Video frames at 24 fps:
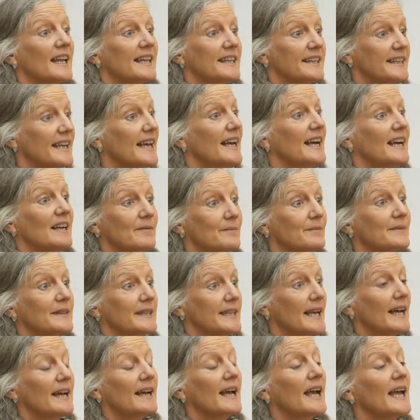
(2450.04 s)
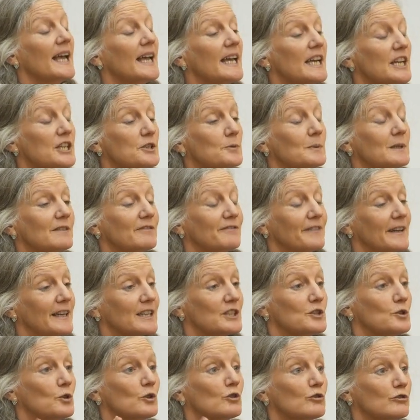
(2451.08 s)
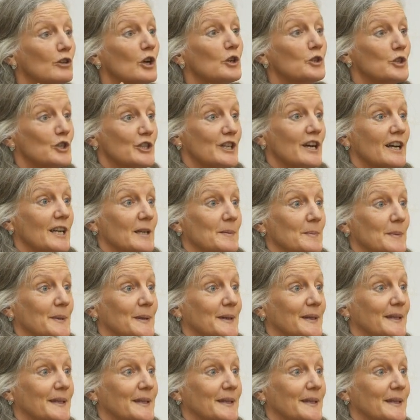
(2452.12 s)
Yeah, yeah. Age will affect your chronotype.